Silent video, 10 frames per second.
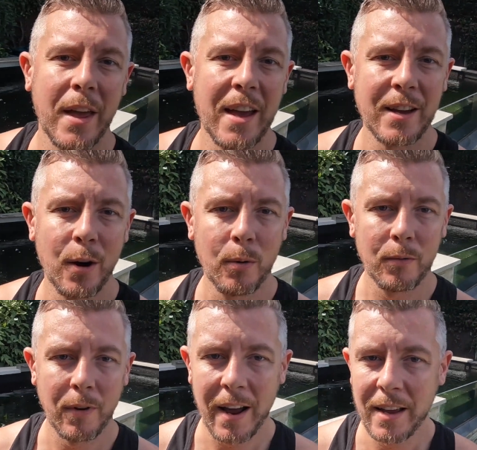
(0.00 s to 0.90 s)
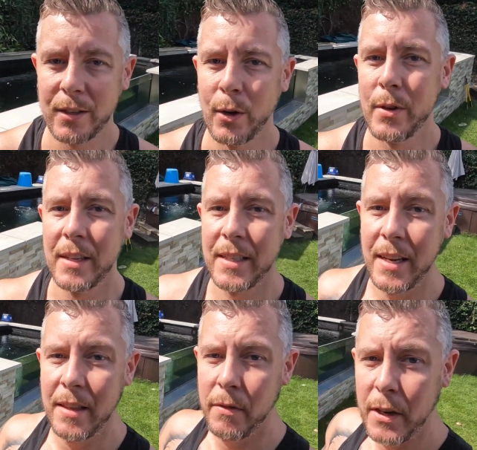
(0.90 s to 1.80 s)
there you go, right? So you can
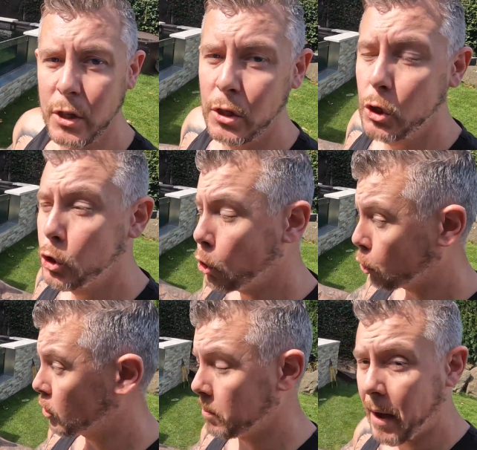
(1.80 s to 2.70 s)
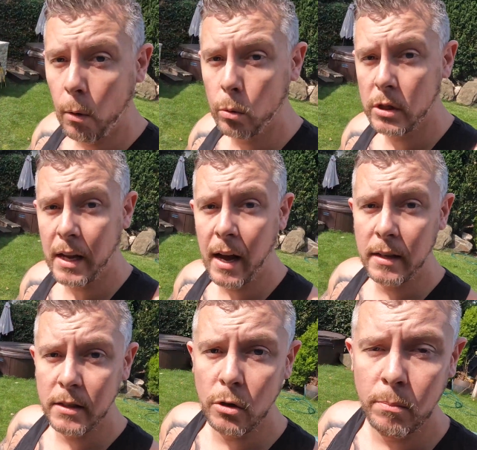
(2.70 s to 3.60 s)
see the fish are just about
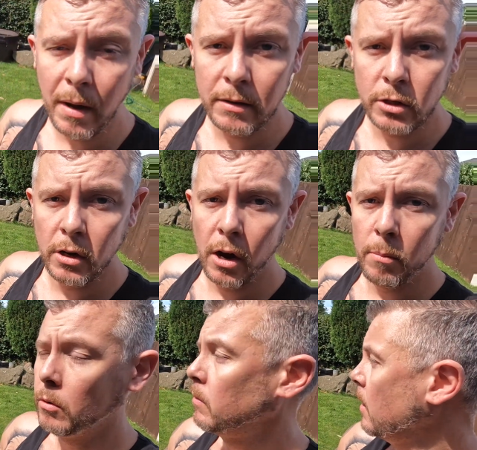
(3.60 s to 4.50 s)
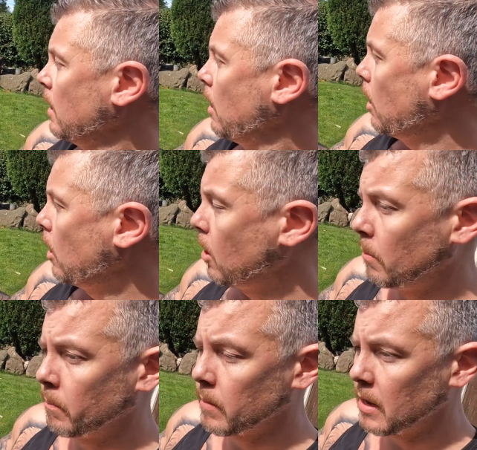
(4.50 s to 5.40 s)
starting to come back to normal.
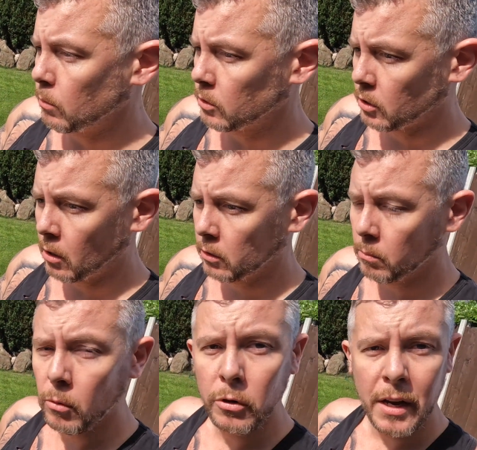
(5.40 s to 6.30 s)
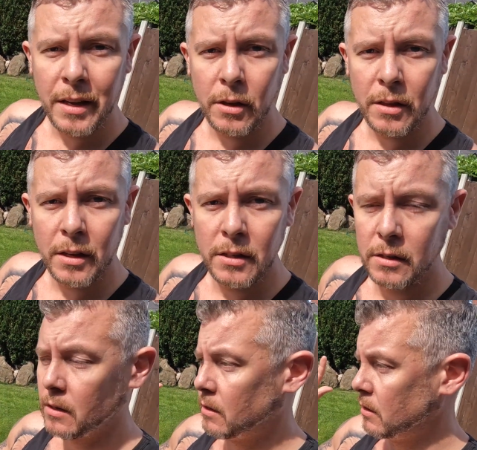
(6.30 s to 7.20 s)
It was on Monday that
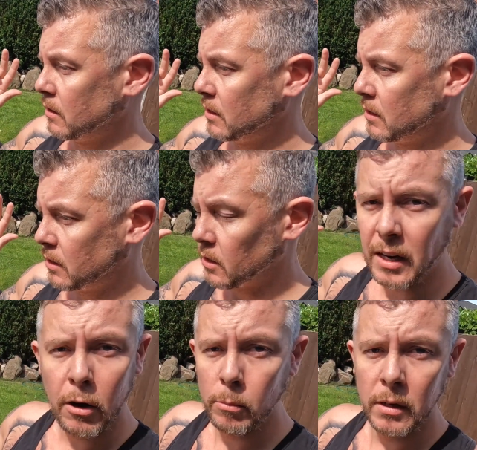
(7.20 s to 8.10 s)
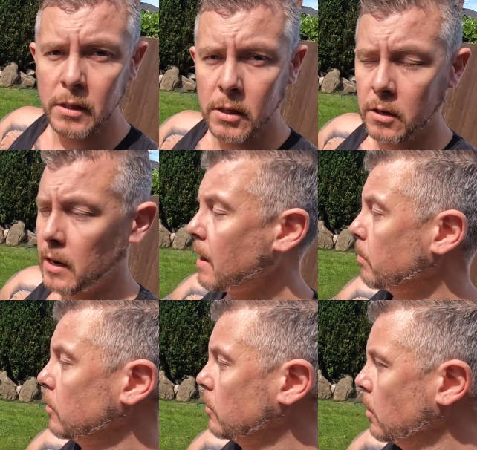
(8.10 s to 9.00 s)
the terrible incident
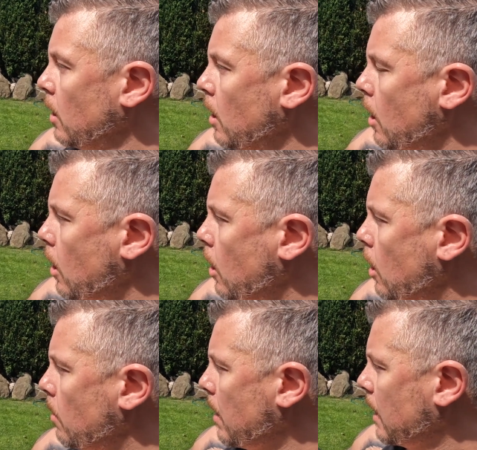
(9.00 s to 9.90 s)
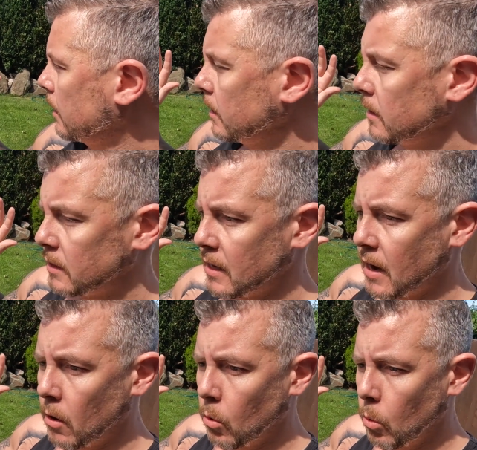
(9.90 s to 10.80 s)
happened, and it is
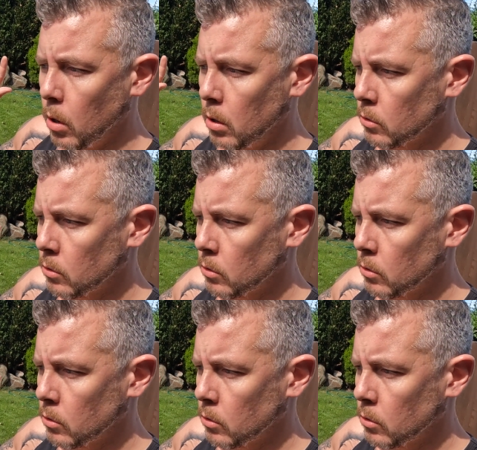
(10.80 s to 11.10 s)
now